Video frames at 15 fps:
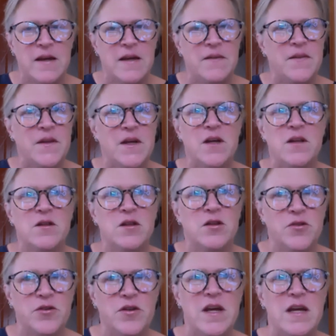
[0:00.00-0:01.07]
that
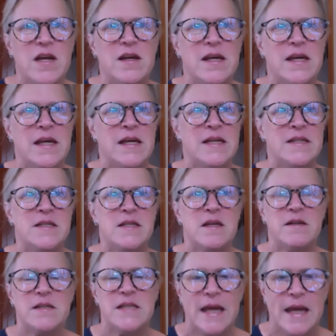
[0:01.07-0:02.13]
learning is
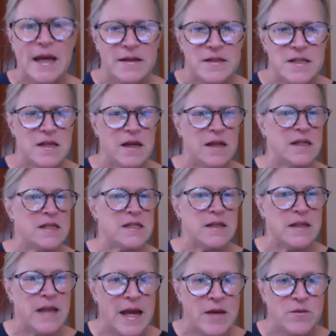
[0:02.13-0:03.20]
dance and it's
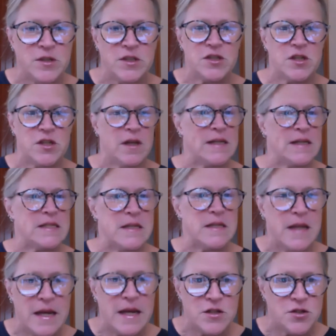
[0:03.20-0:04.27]
language and it's
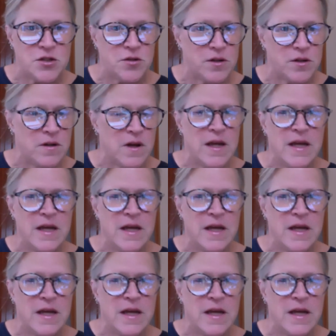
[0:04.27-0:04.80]
nature